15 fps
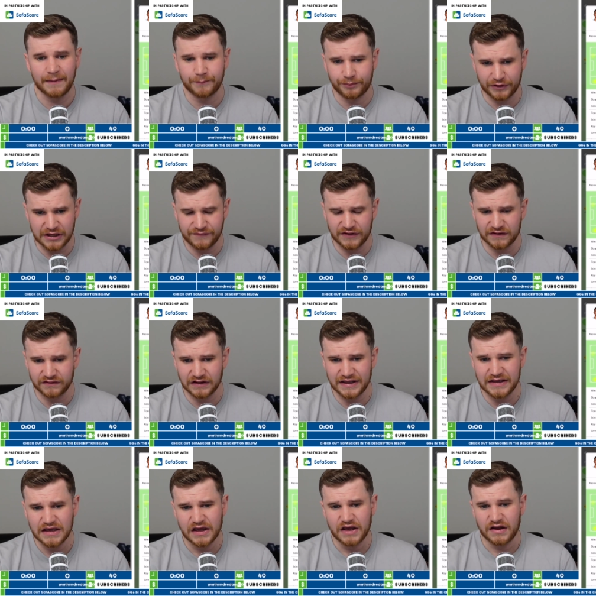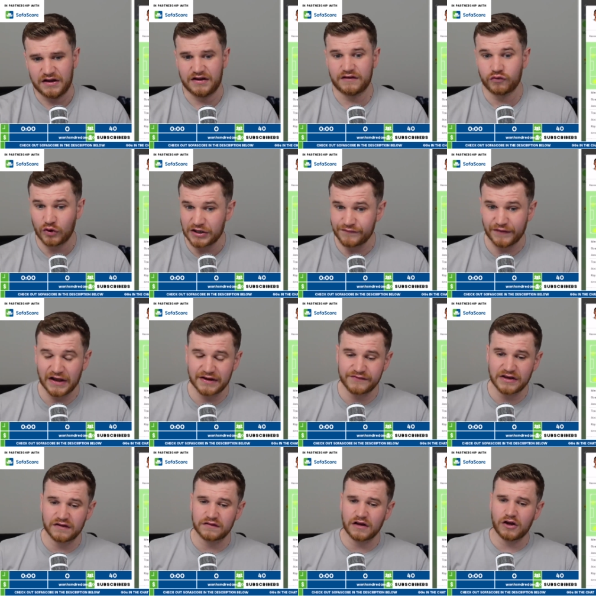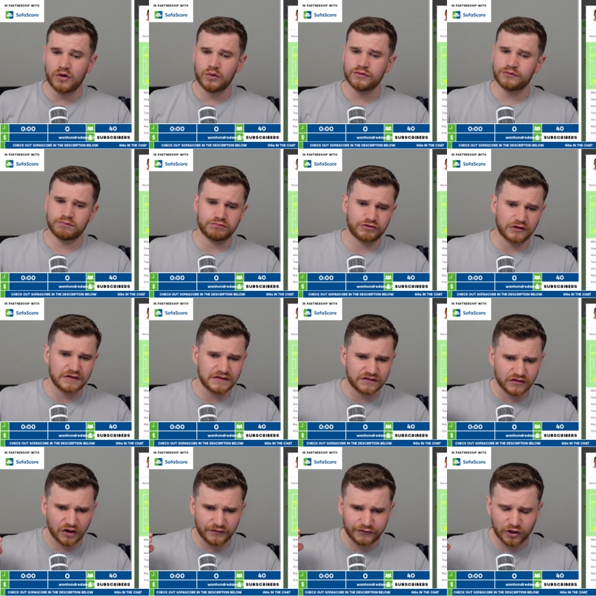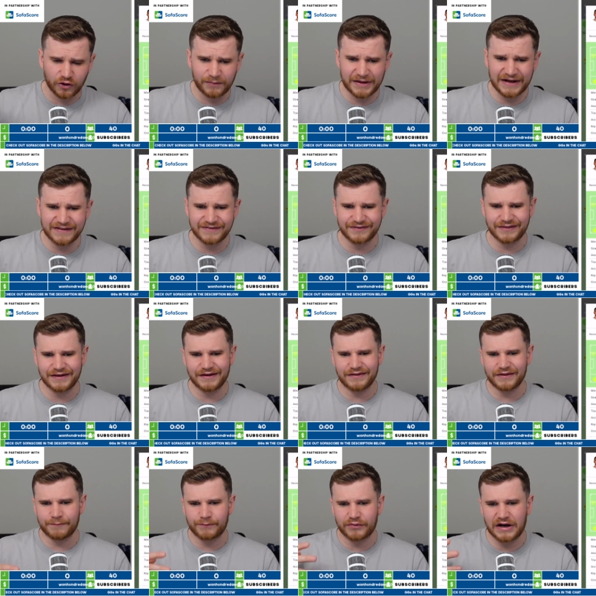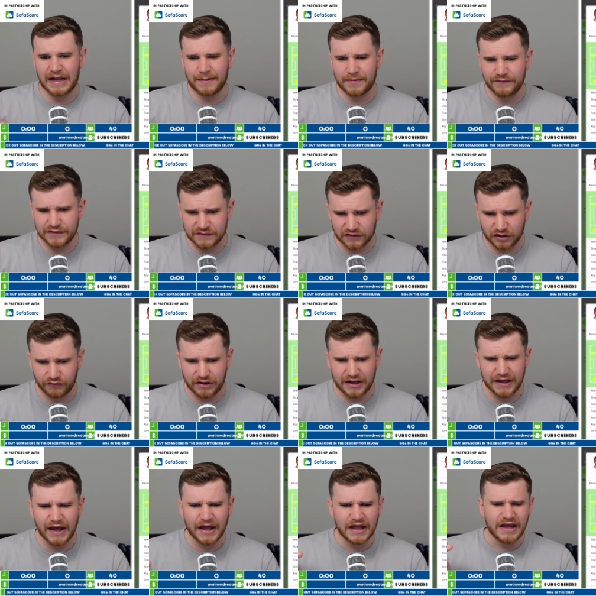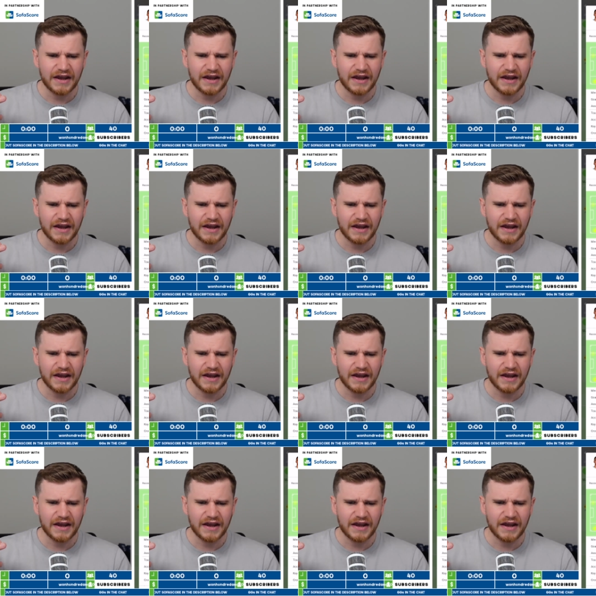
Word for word: previously, 25 years old, so he's sort of coming into the prime of his career.